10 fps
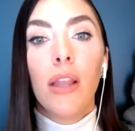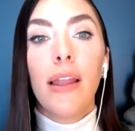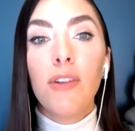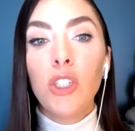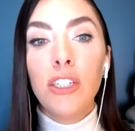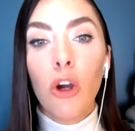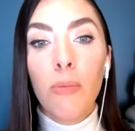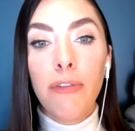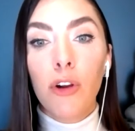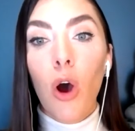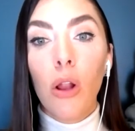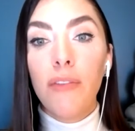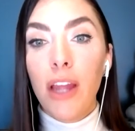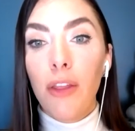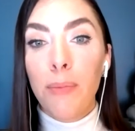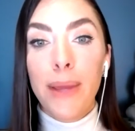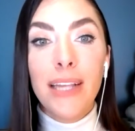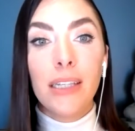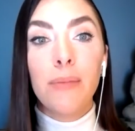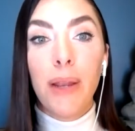leveraging Domo for all of the other
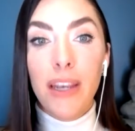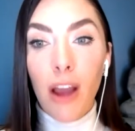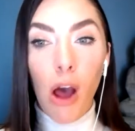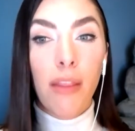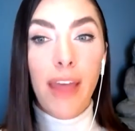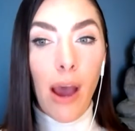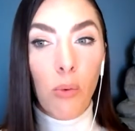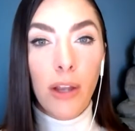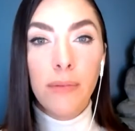pieces, but not that one.